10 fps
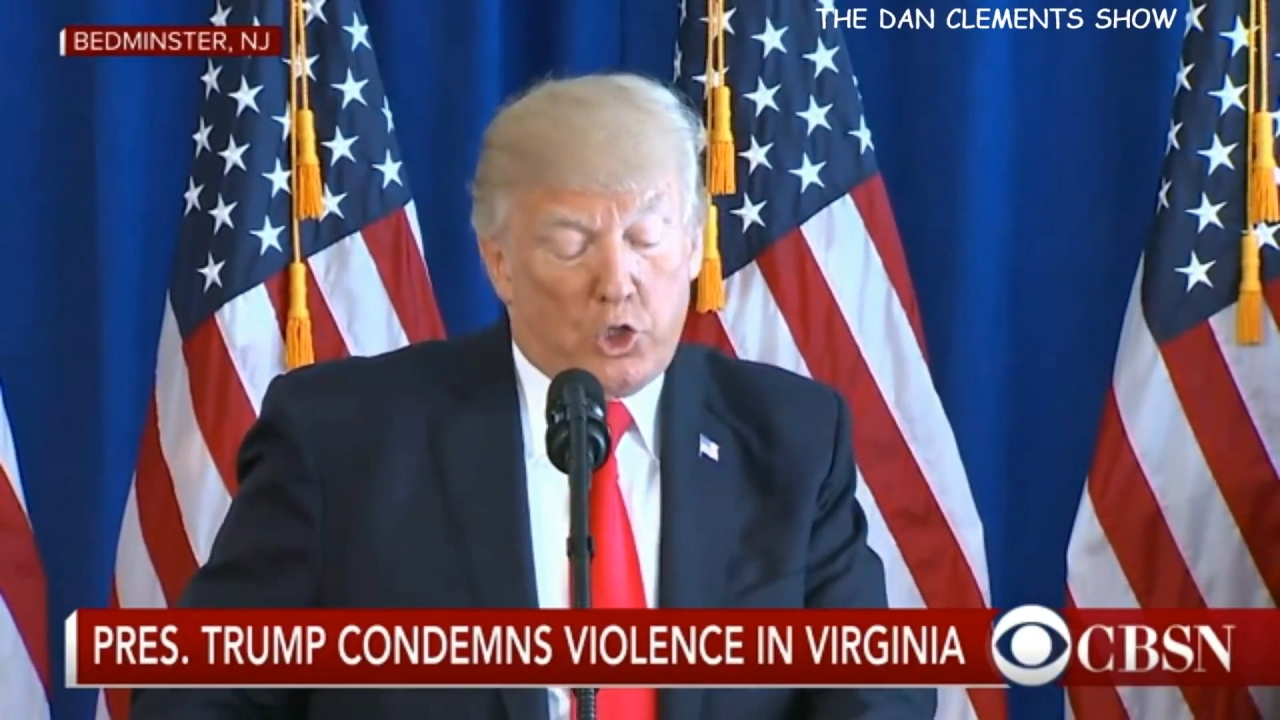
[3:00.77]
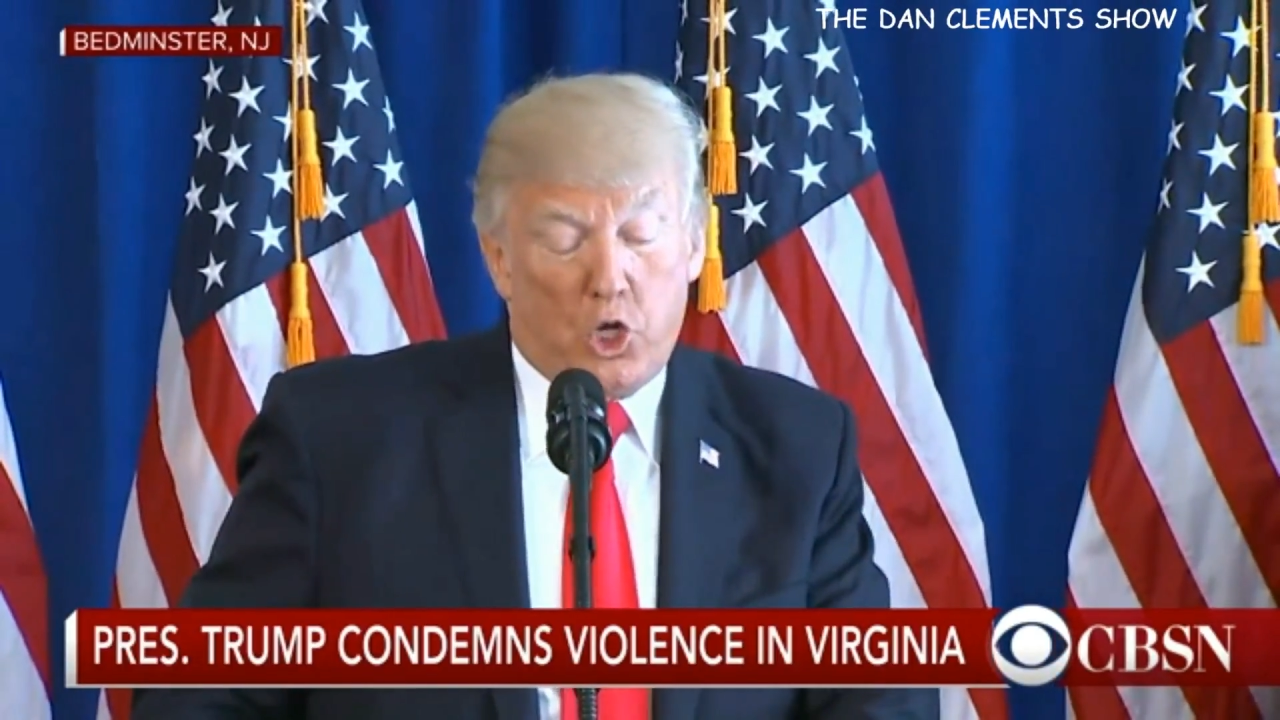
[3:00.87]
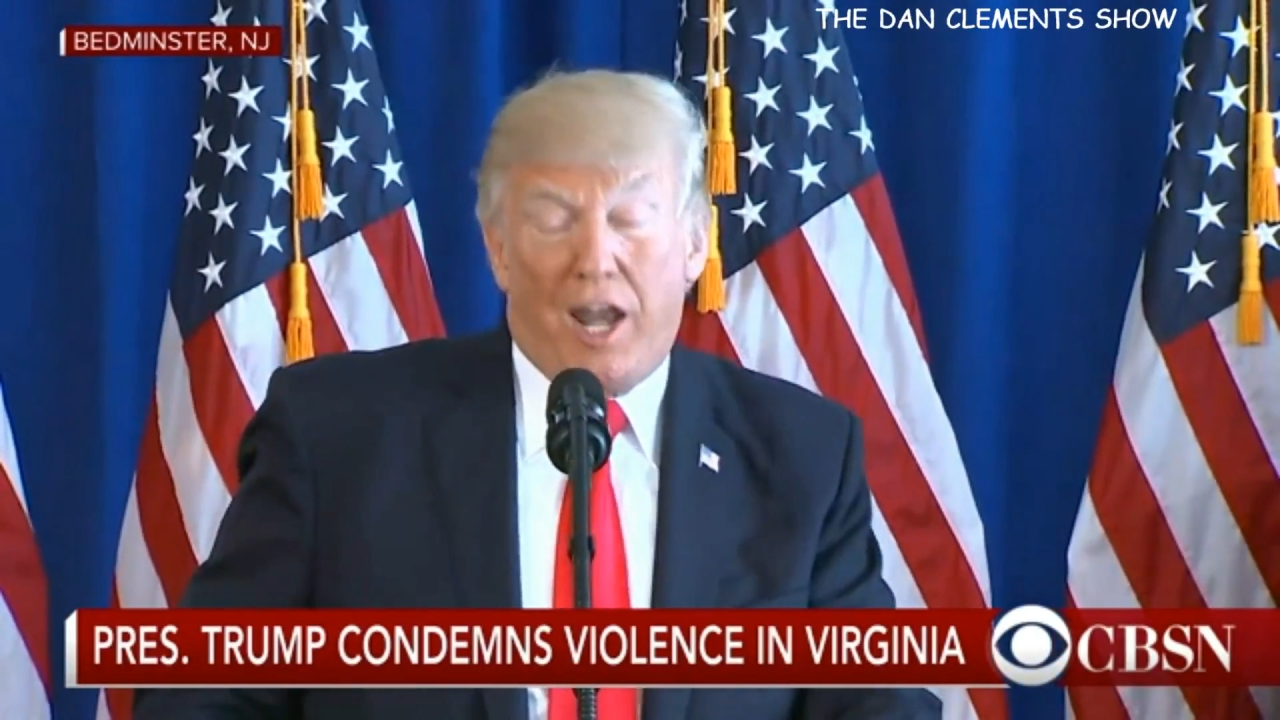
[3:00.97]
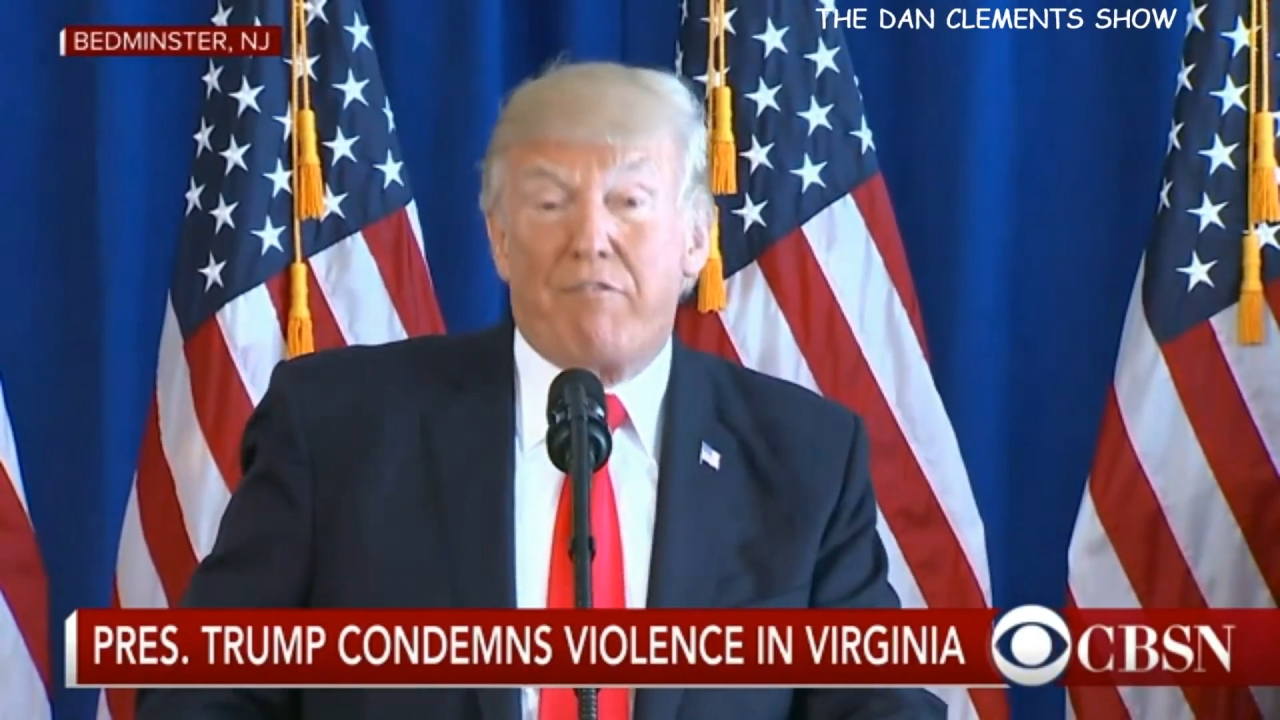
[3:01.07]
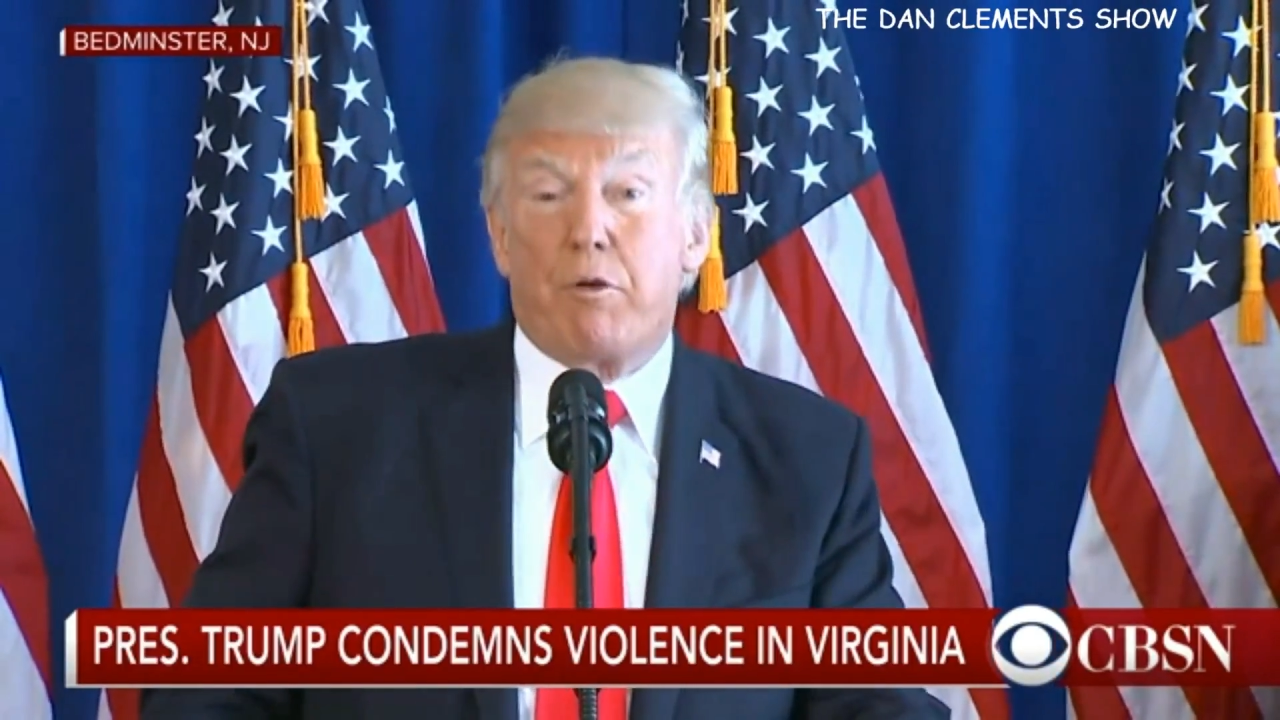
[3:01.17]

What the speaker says: should ever